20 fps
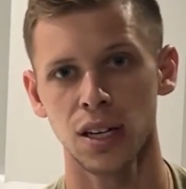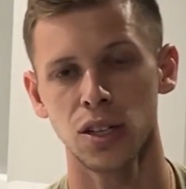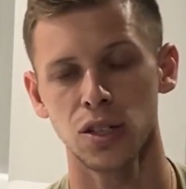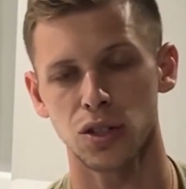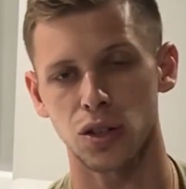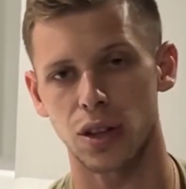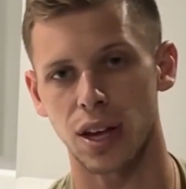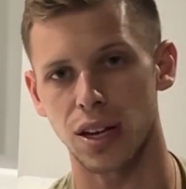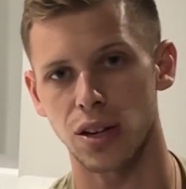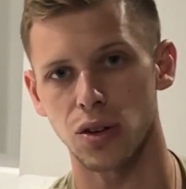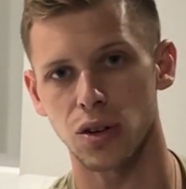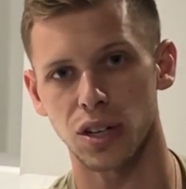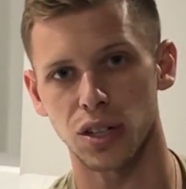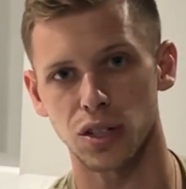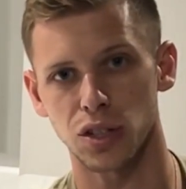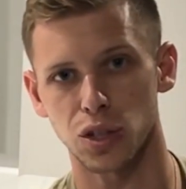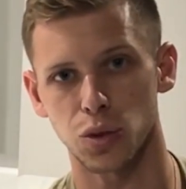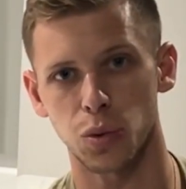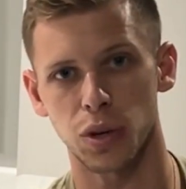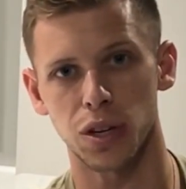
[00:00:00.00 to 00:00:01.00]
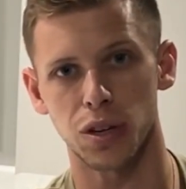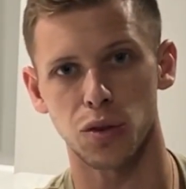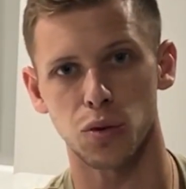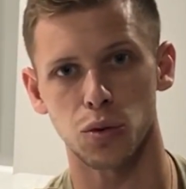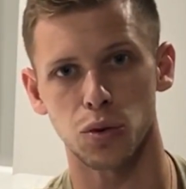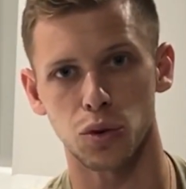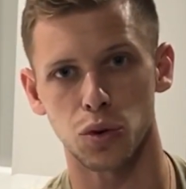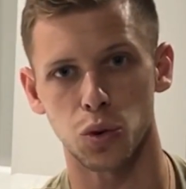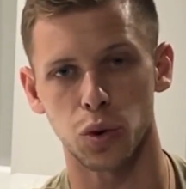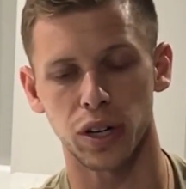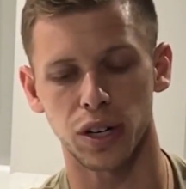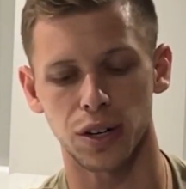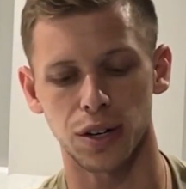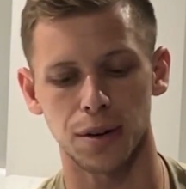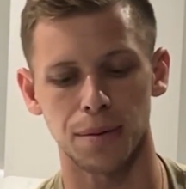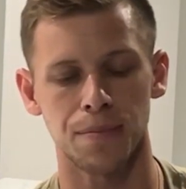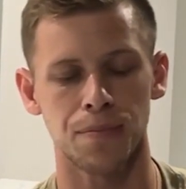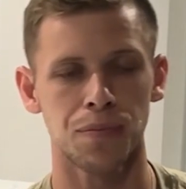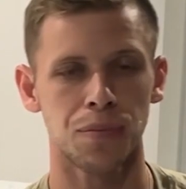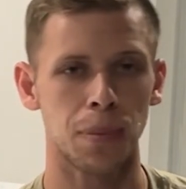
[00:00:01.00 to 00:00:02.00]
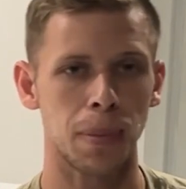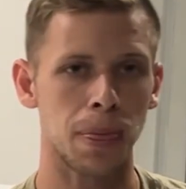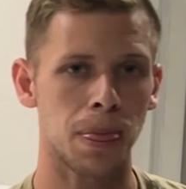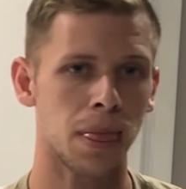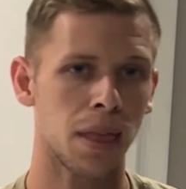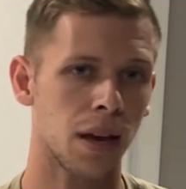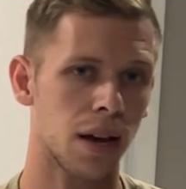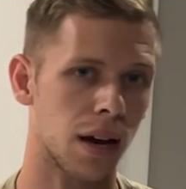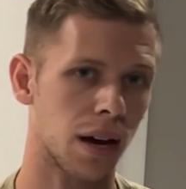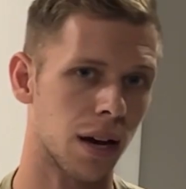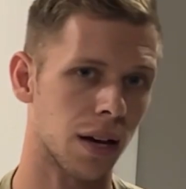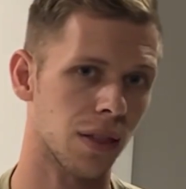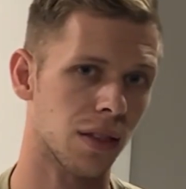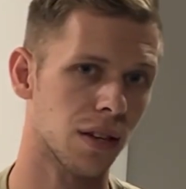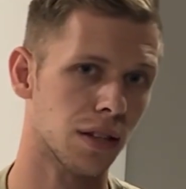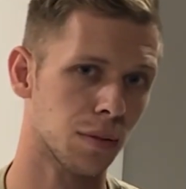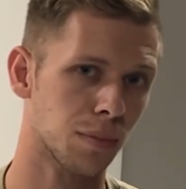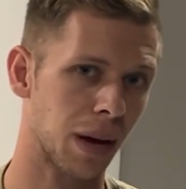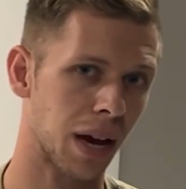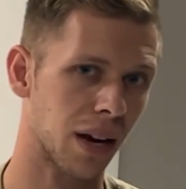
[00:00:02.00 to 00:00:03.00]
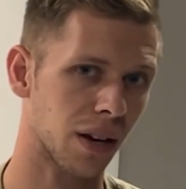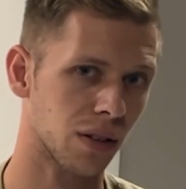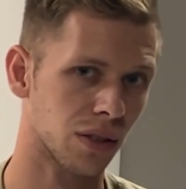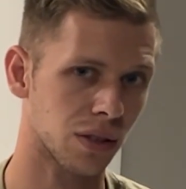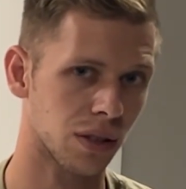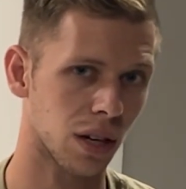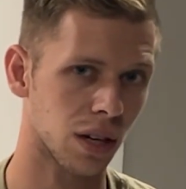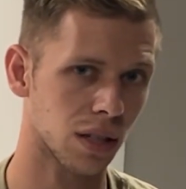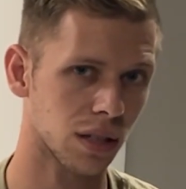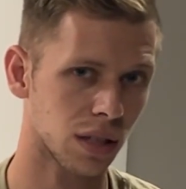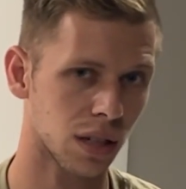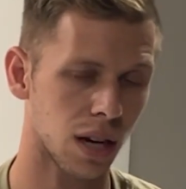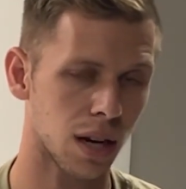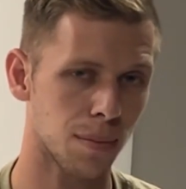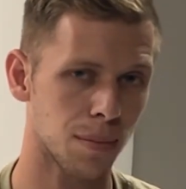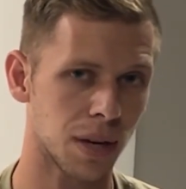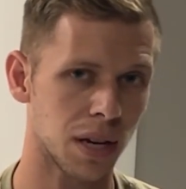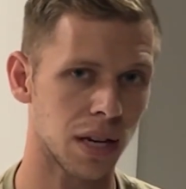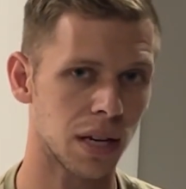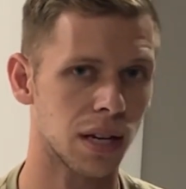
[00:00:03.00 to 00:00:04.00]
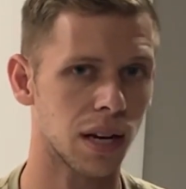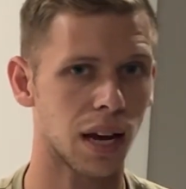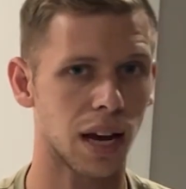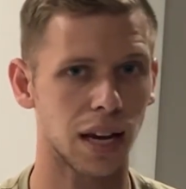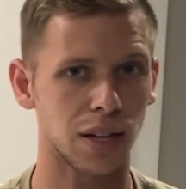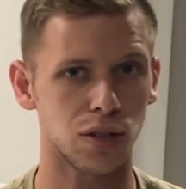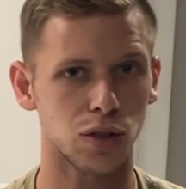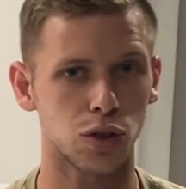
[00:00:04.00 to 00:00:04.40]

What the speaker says: so that you can swing through quicker. This paddle does come in at